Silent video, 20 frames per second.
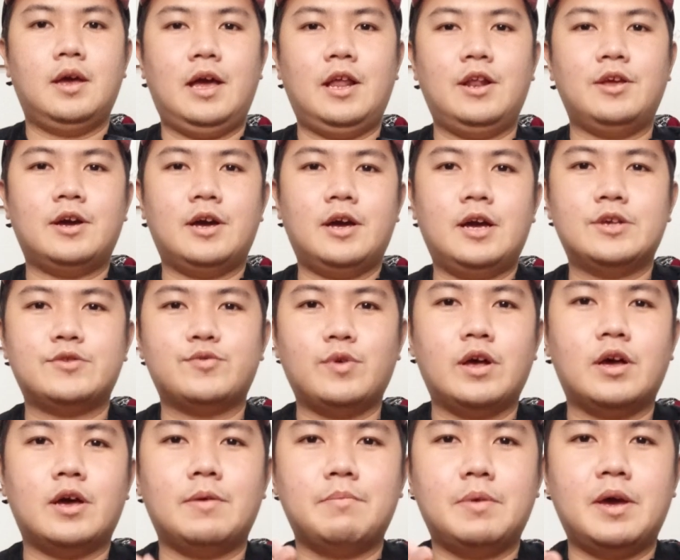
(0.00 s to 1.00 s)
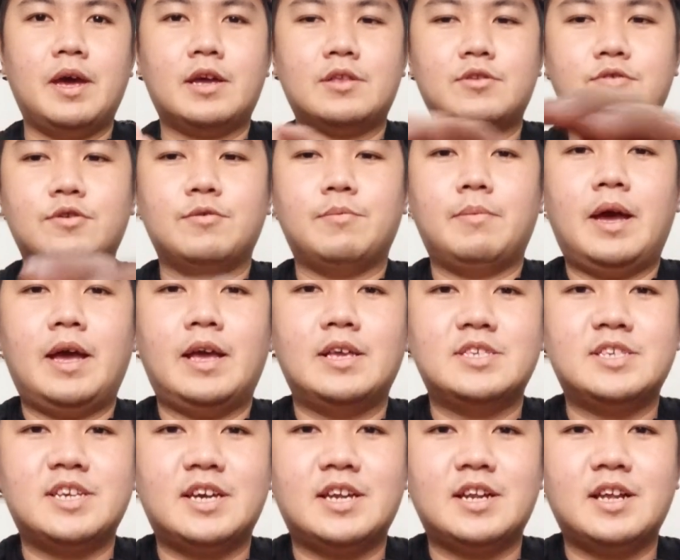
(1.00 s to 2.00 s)
Hello guys, welcome back to my
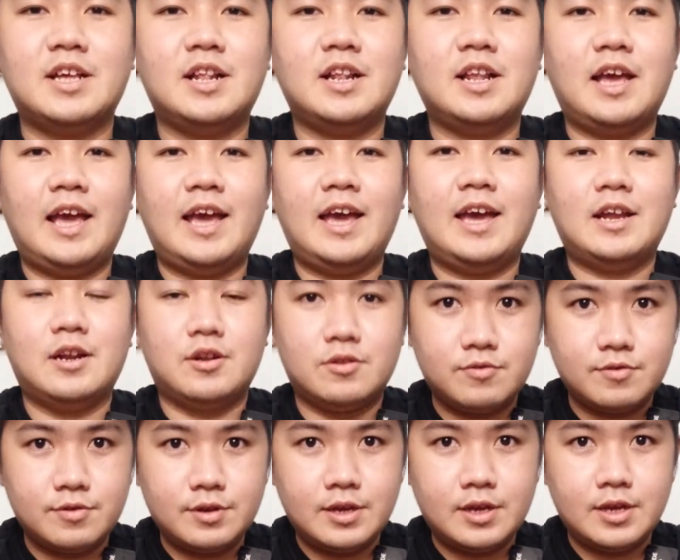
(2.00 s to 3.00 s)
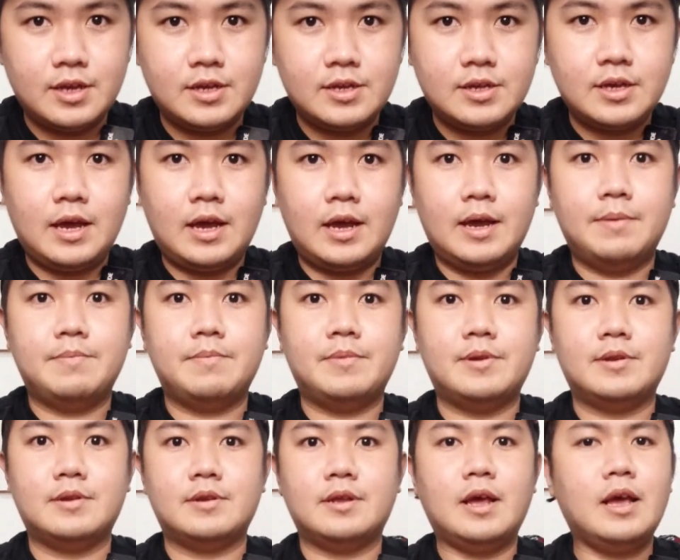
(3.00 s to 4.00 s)
channel, and today
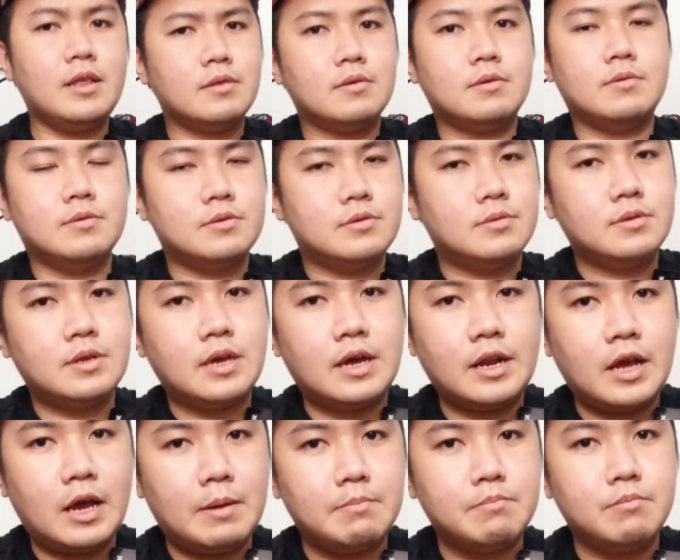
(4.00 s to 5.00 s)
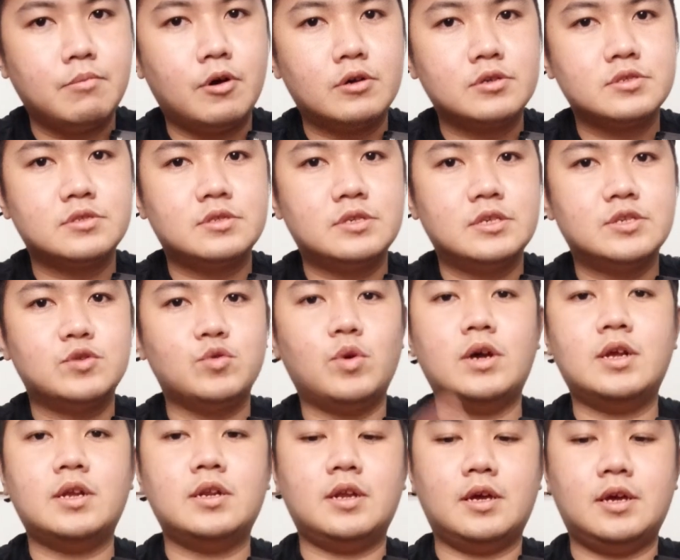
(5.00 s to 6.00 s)
I'm not gonna unbox this
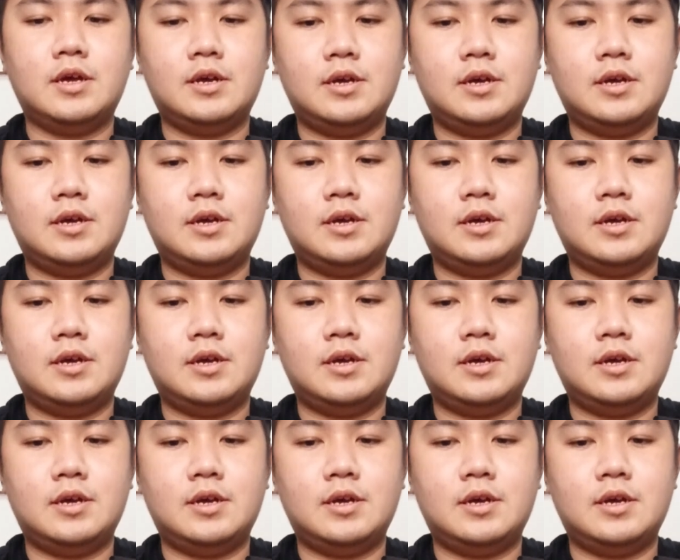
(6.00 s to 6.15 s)
one.